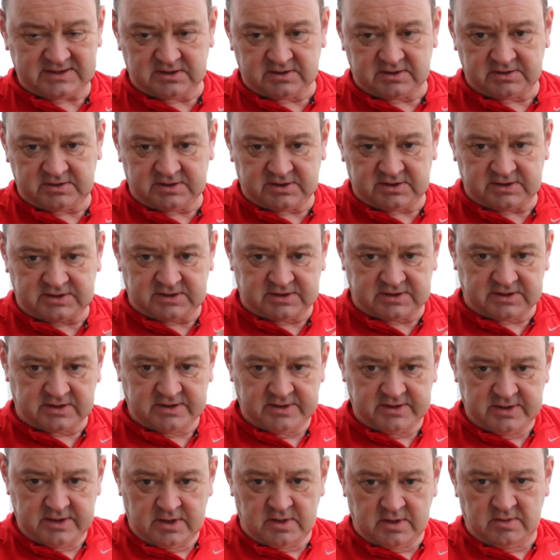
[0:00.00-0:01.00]
I'll just
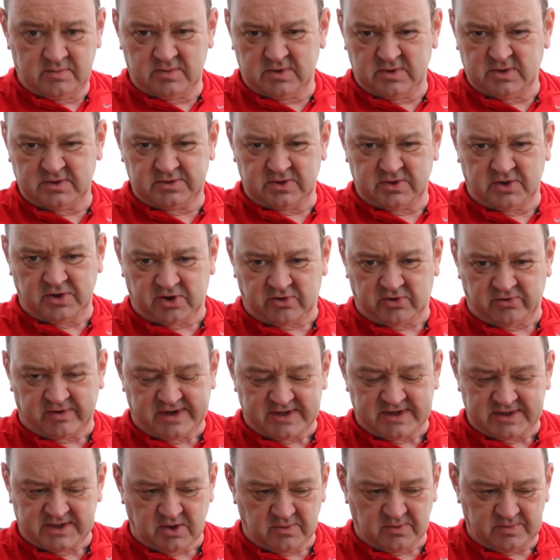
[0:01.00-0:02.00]
not doing a
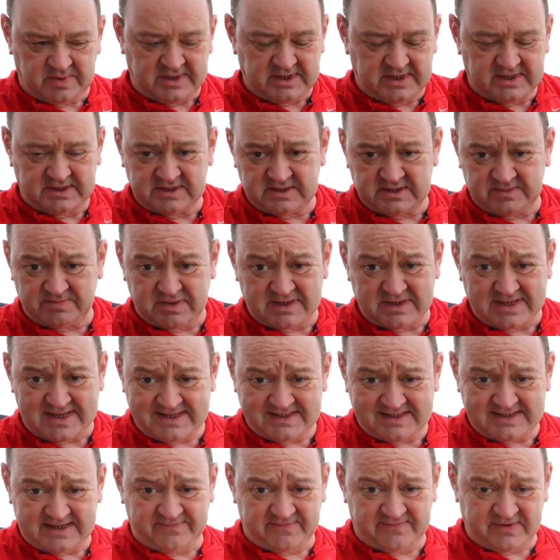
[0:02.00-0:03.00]
grand opening, there's
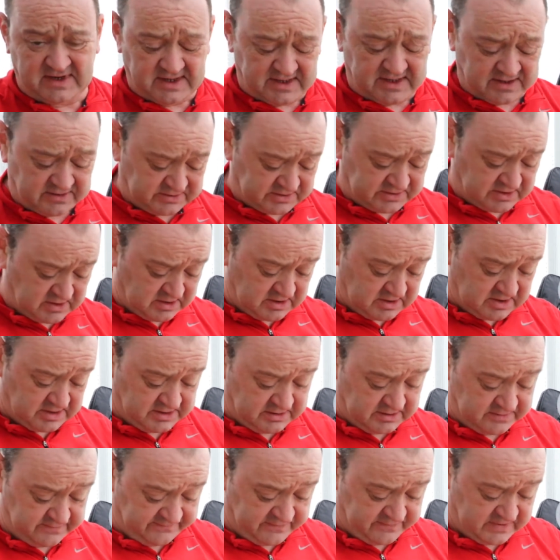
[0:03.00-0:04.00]
plenty of videos online
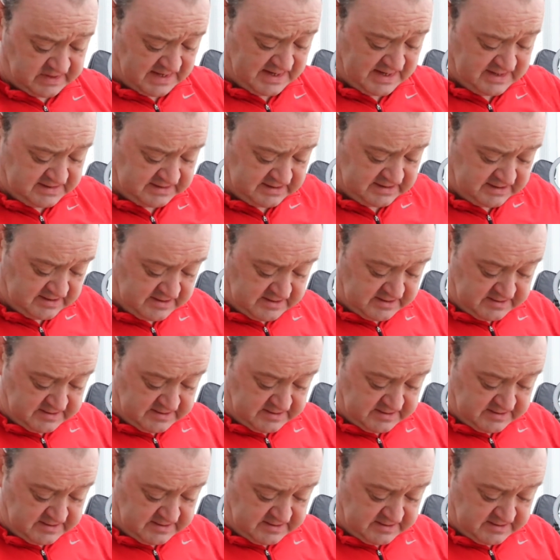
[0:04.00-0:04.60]
for that.